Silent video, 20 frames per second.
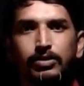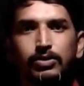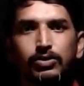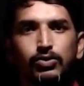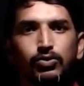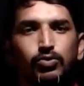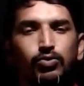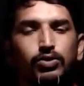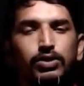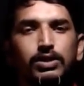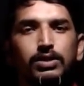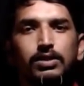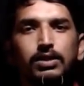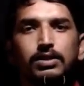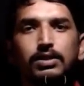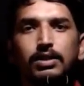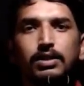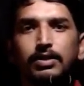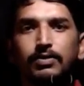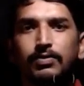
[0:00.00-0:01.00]
So these are the
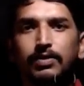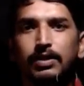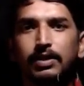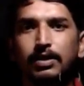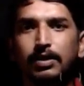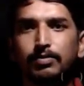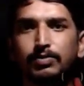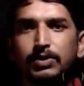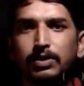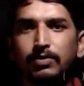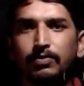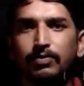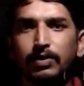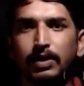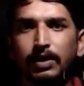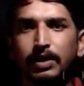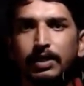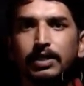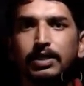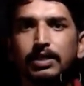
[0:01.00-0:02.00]
different types of
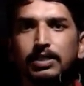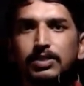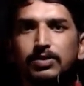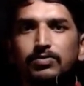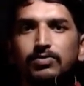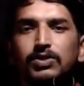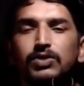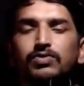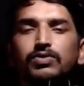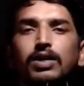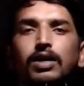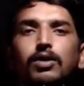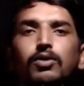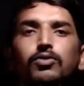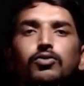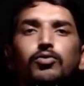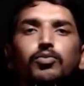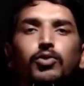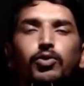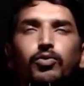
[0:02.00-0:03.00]
areas which we have to
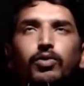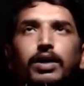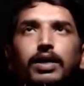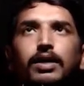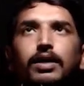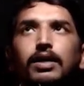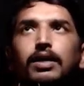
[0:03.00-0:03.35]
provide.